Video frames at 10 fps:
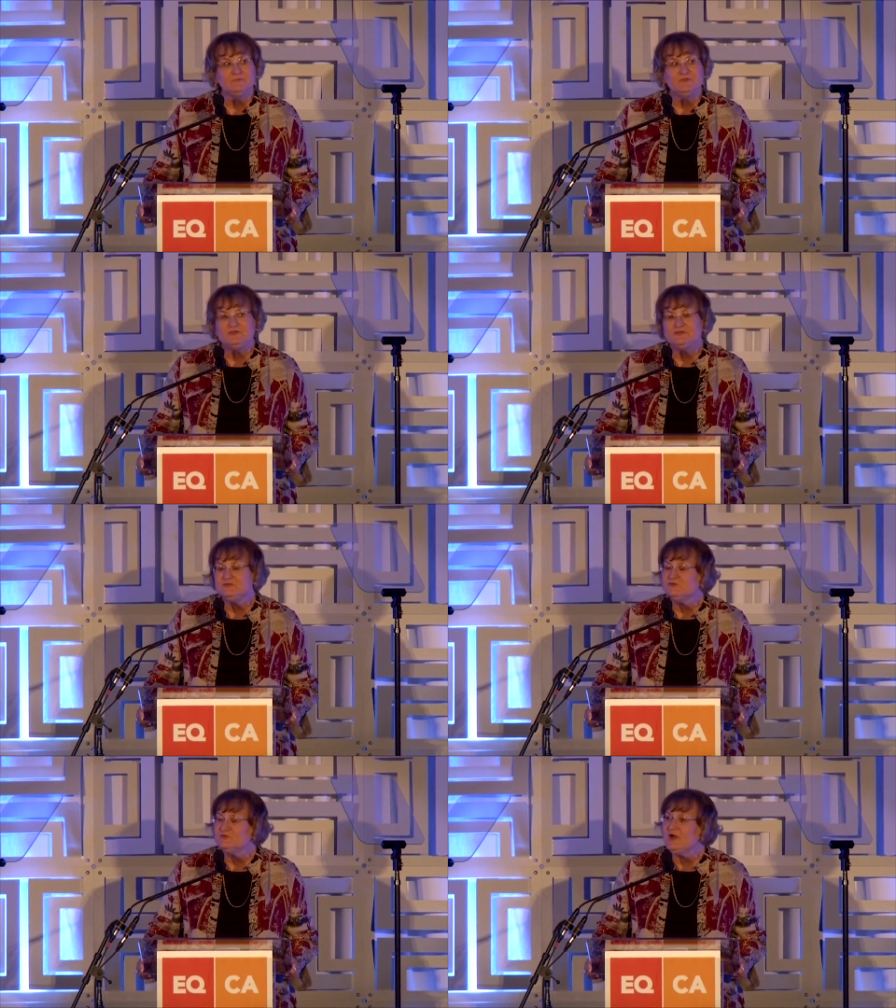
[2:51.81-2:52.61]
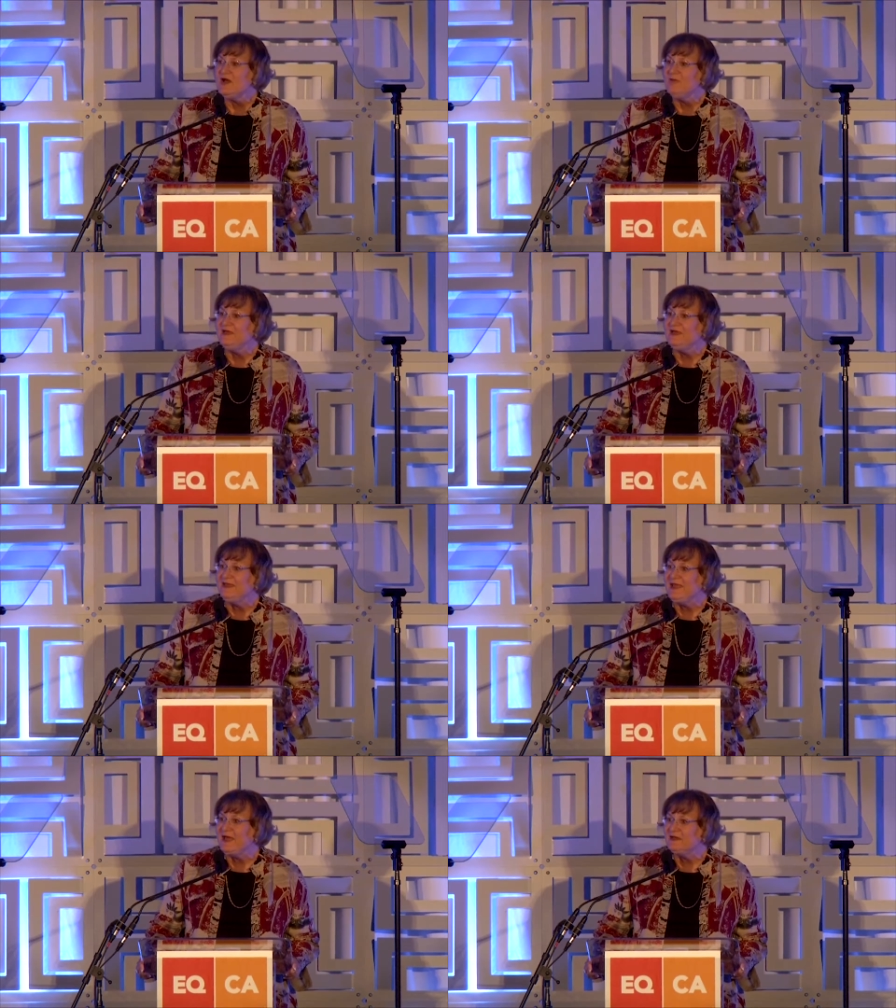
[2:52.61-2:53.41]
but to describe
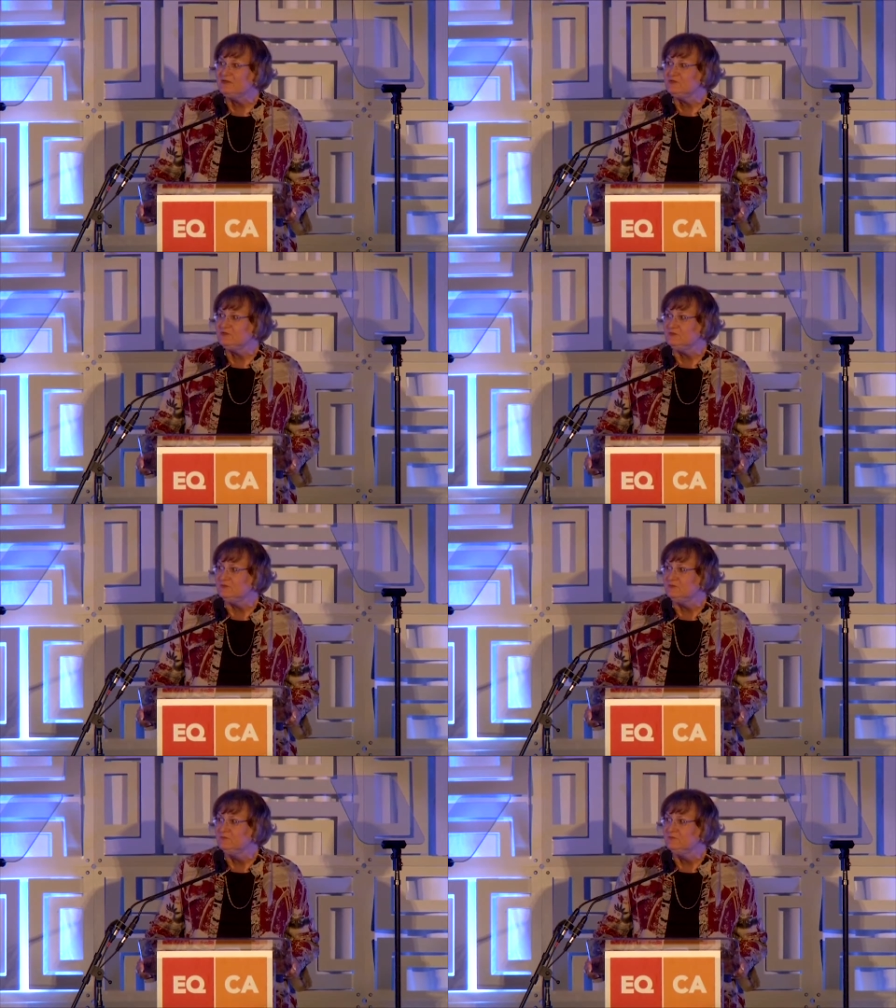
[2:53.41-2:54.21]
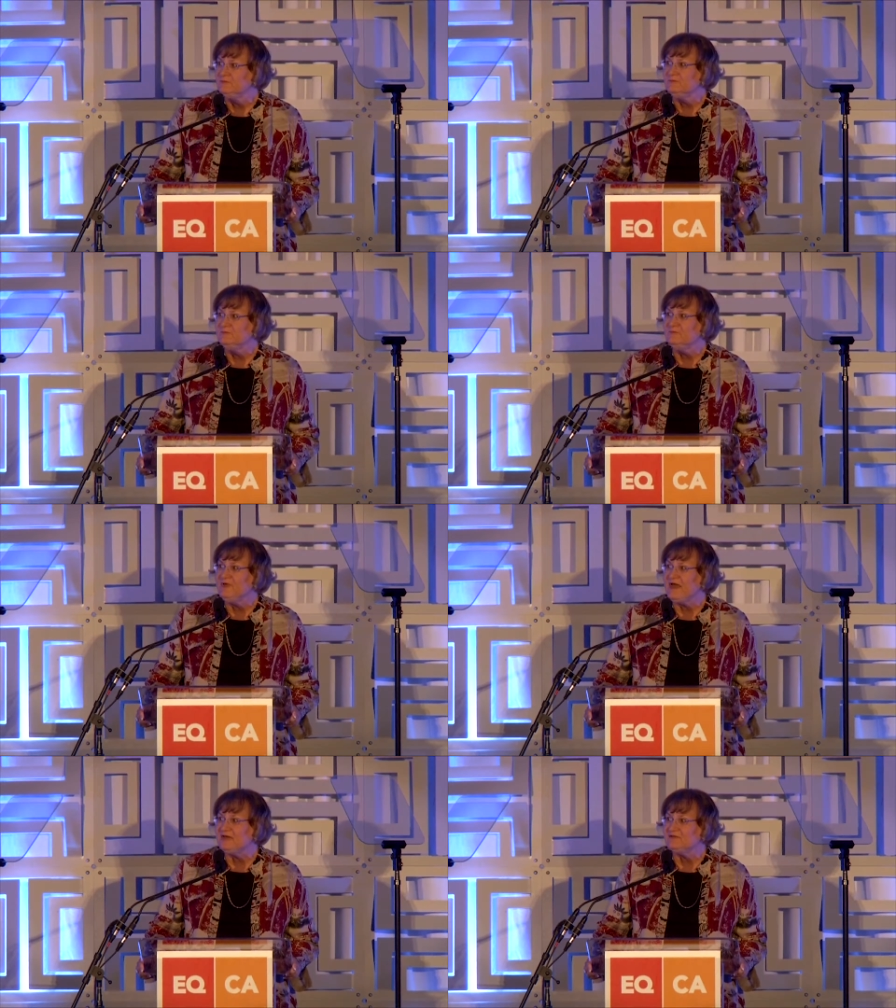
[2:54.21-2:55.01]
an attitude:
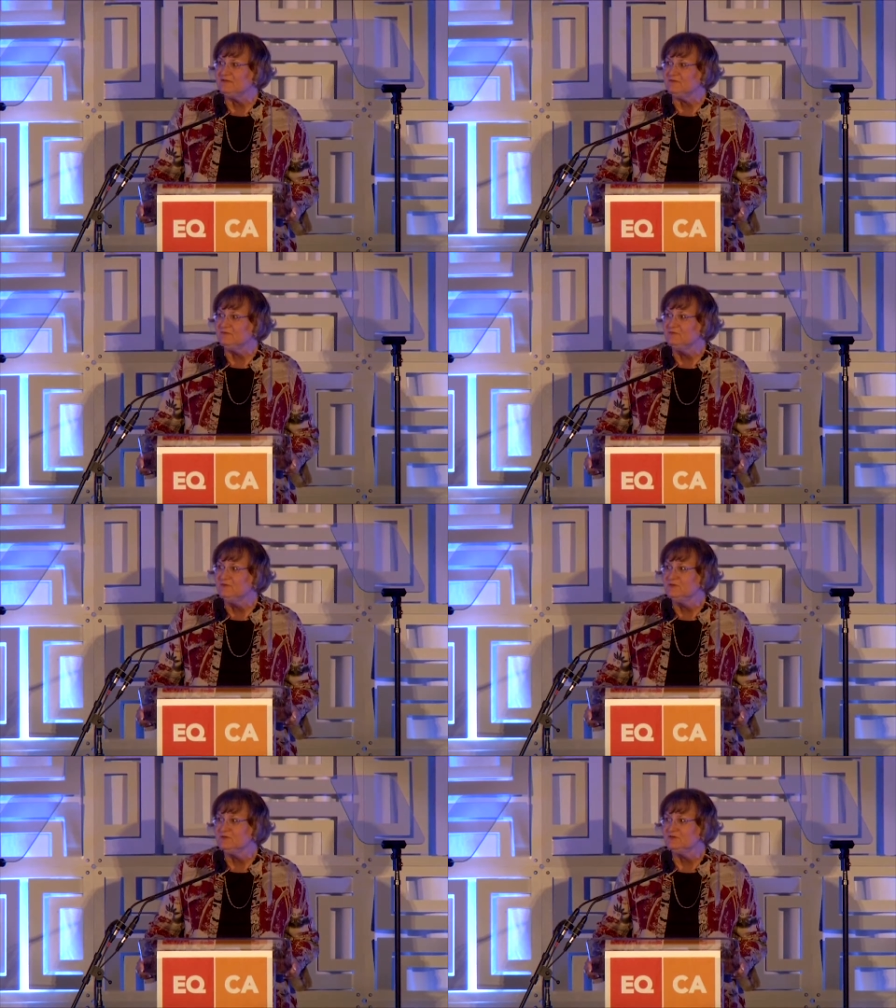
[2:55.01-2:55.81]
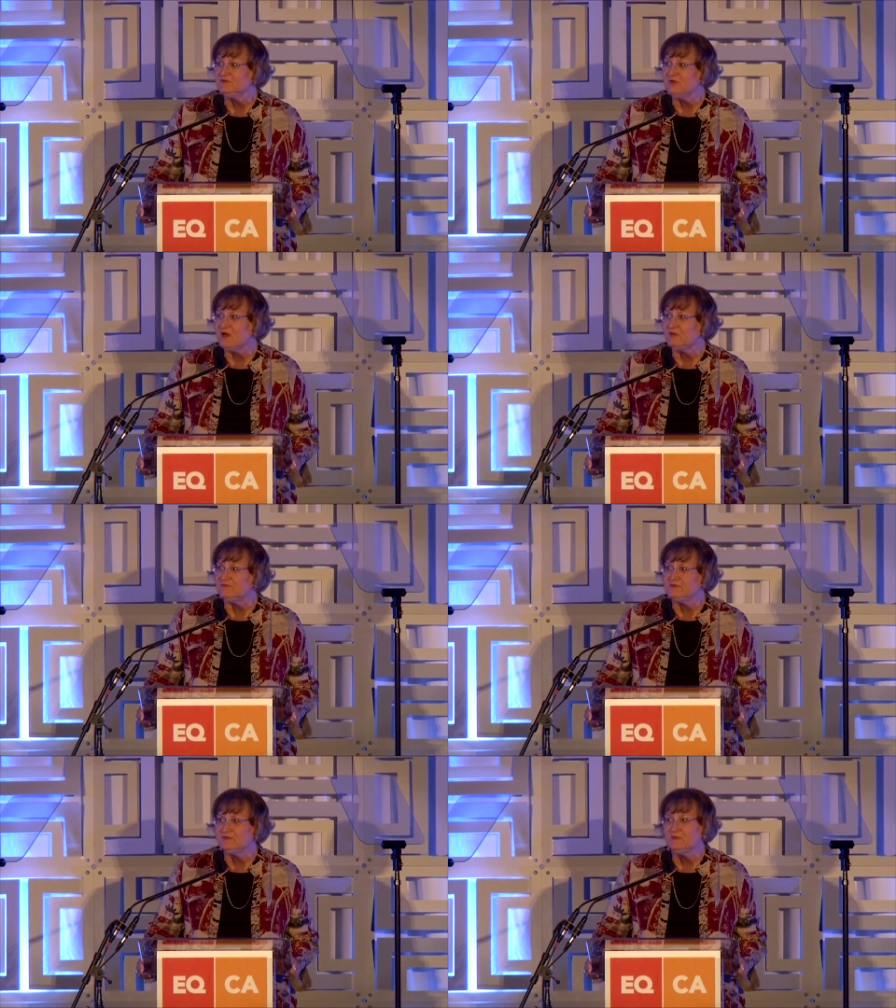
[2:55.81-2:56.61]
passive,
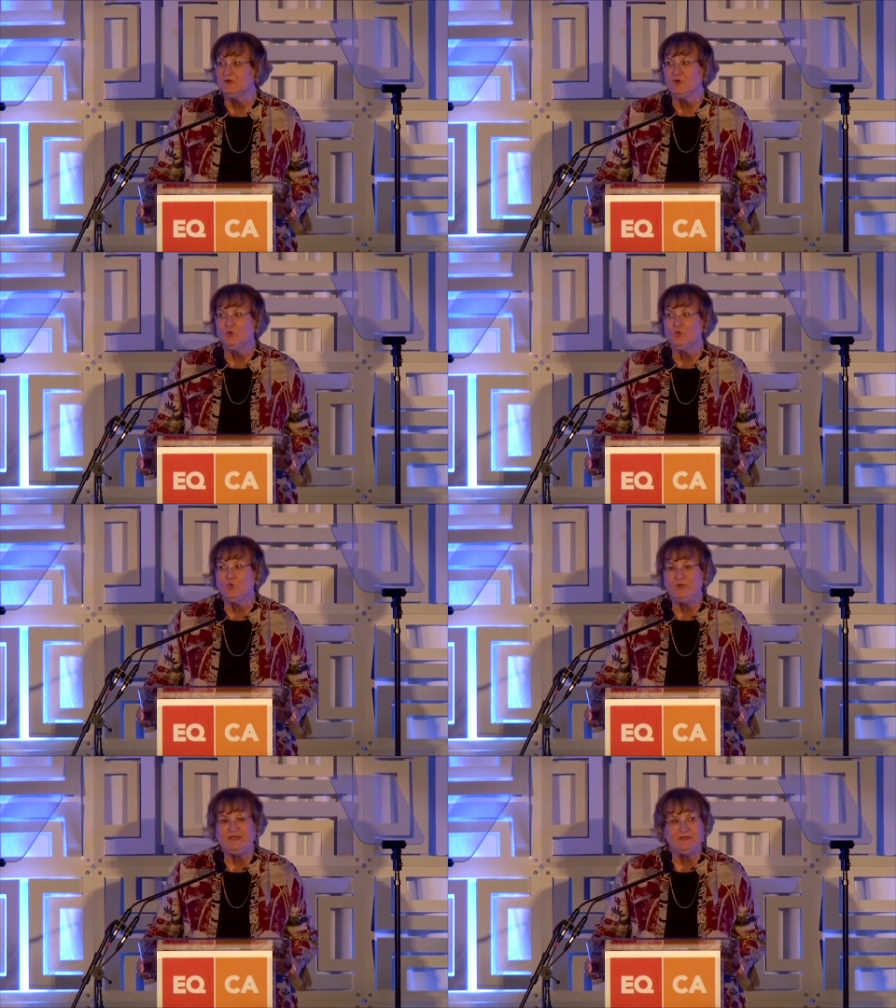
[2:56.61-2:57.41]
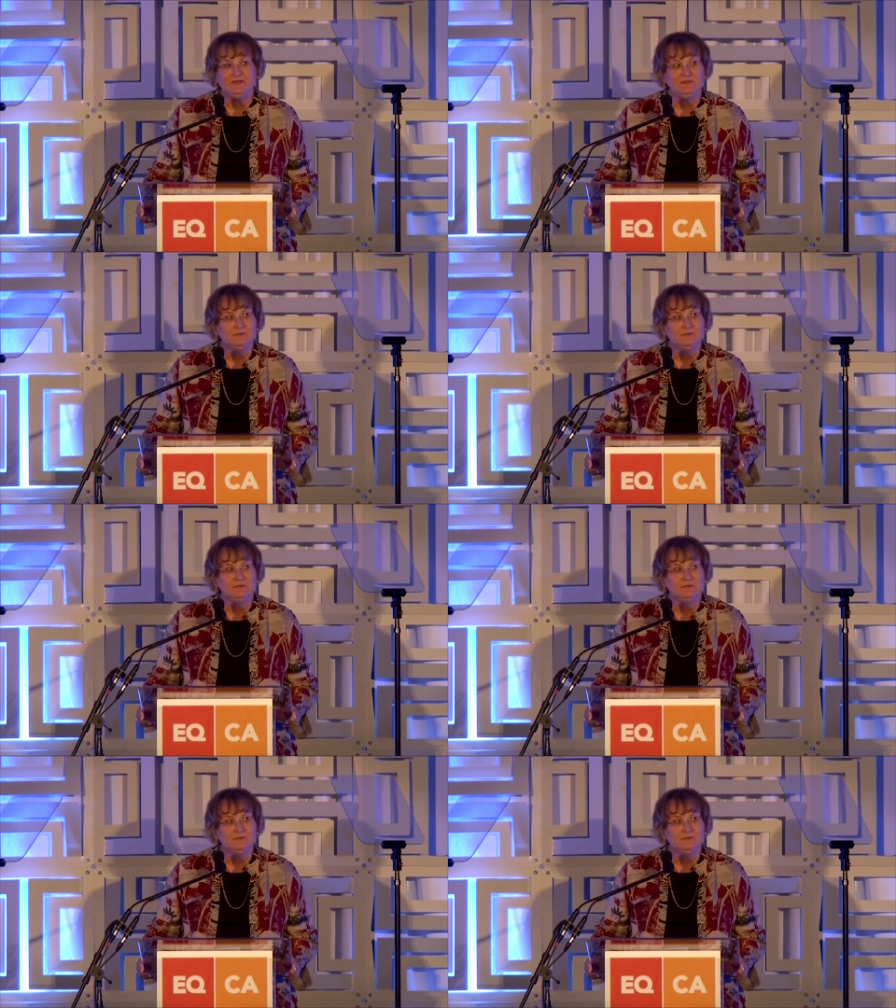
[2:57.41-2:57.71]
soft, weak.